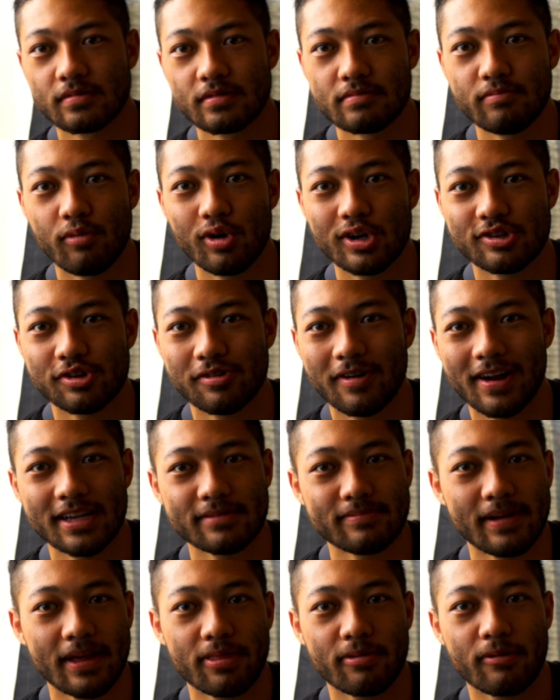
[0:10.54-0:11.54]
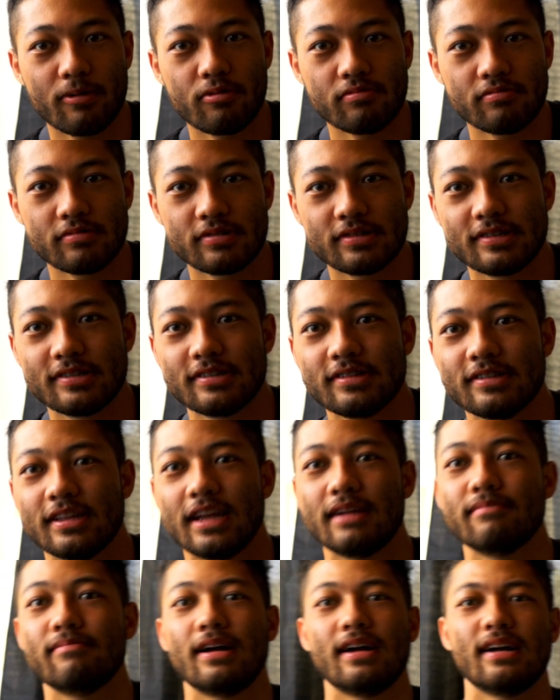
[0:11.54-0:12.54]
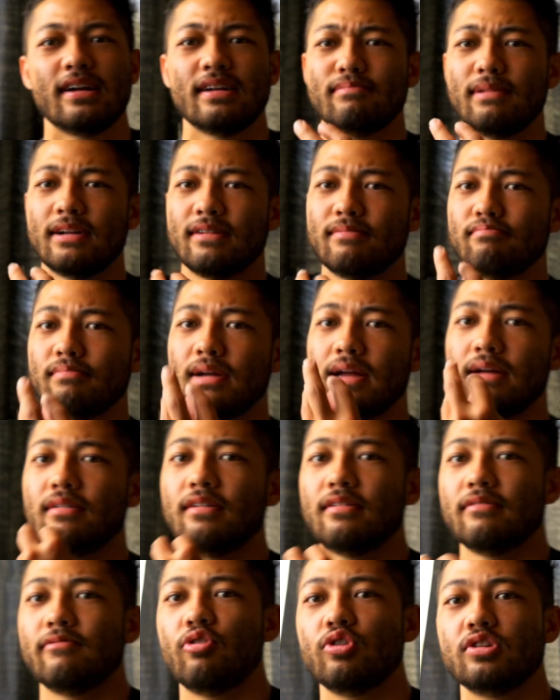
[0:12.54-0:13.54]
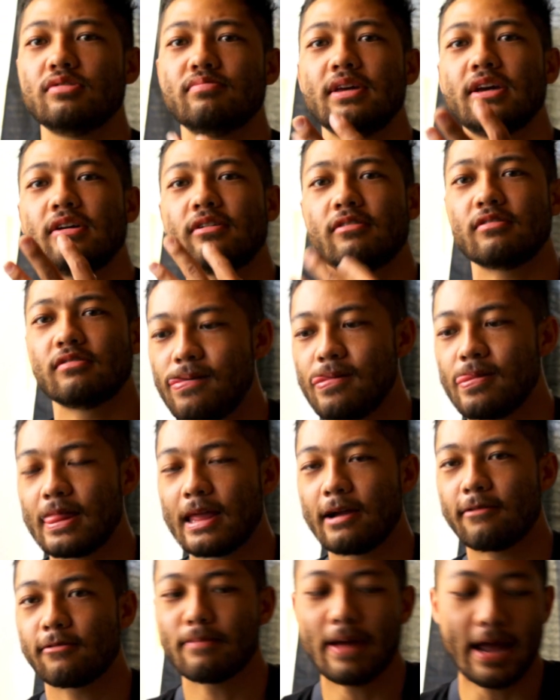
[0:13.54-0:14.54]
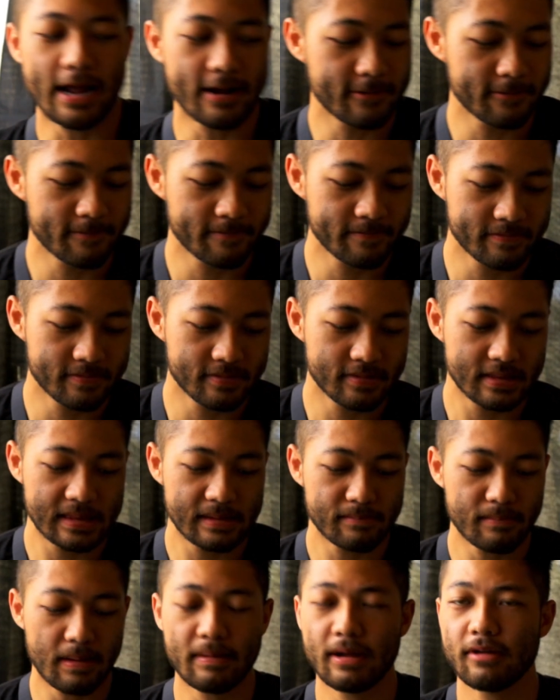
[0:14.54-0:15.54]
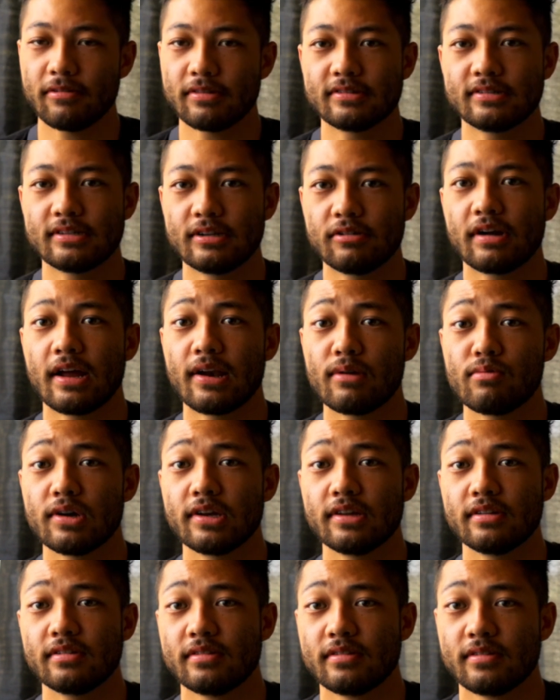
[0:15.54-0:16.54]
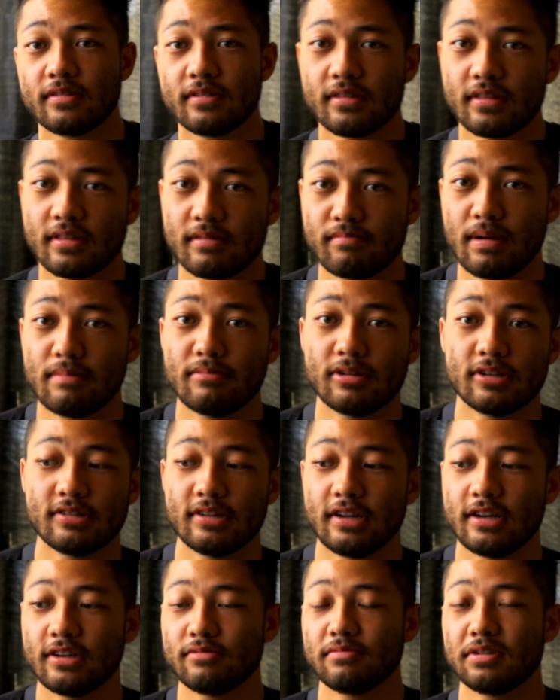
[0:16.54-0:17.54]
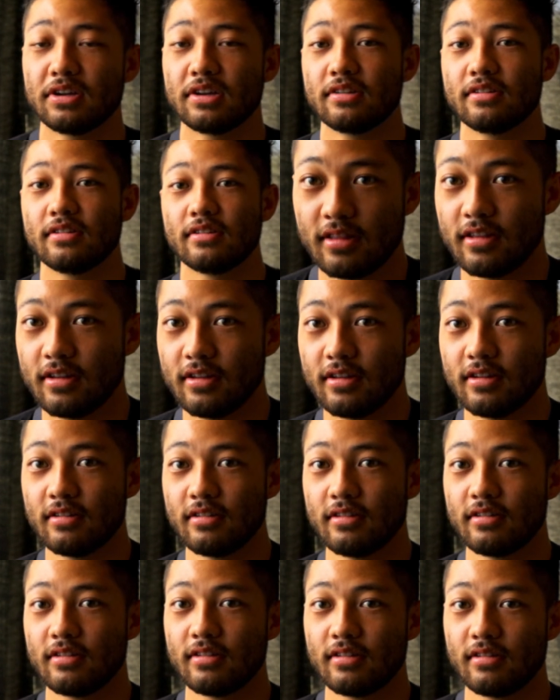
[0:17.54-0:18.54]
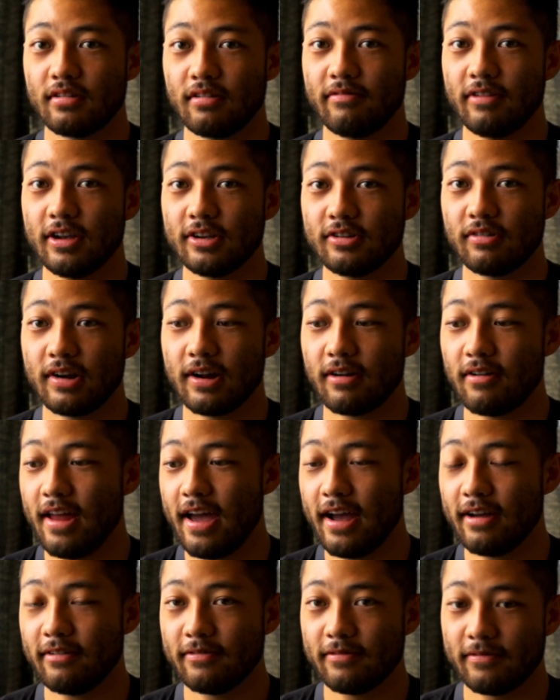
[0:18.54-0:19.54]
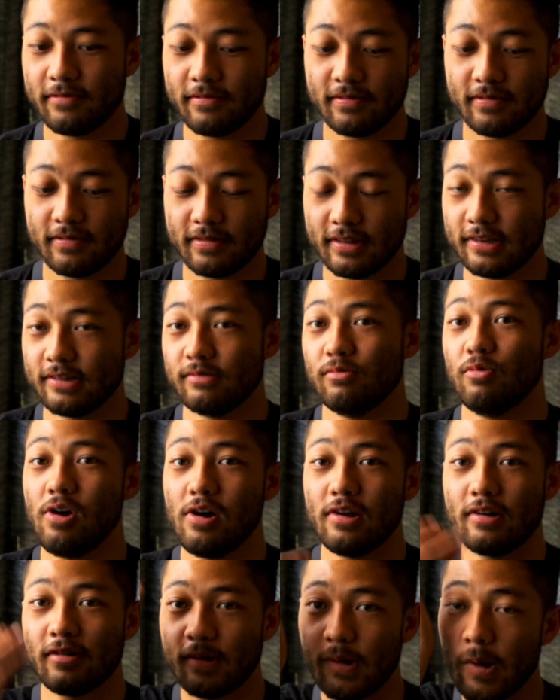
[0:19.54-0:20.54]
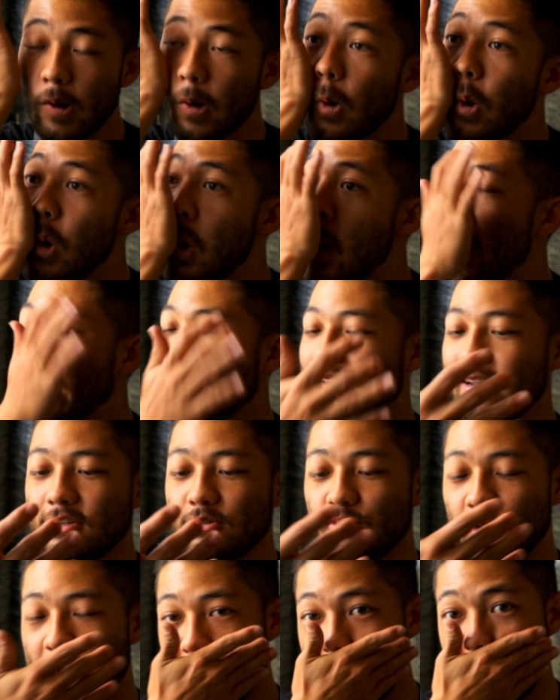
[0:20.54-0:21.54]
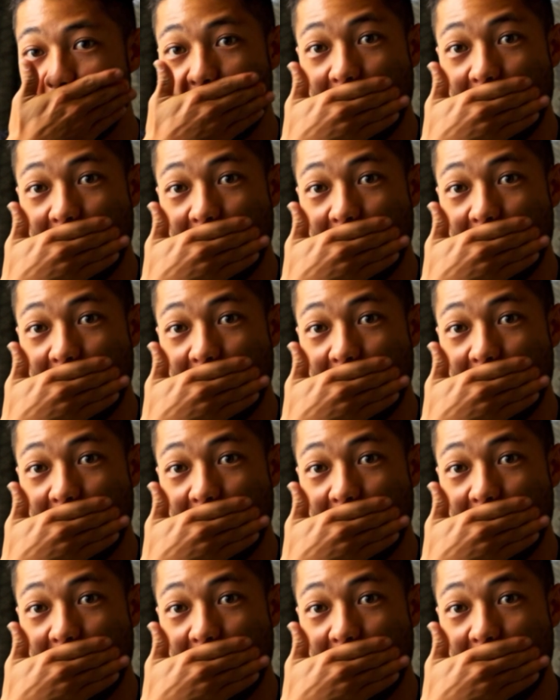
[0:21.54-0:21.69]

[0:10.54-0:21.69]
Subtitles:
moisturize my throat and my voice maker, and now we're back. My mouth is still kinda wet. My mustache, man. The facial hair laugh. This is water. This ain't sweat.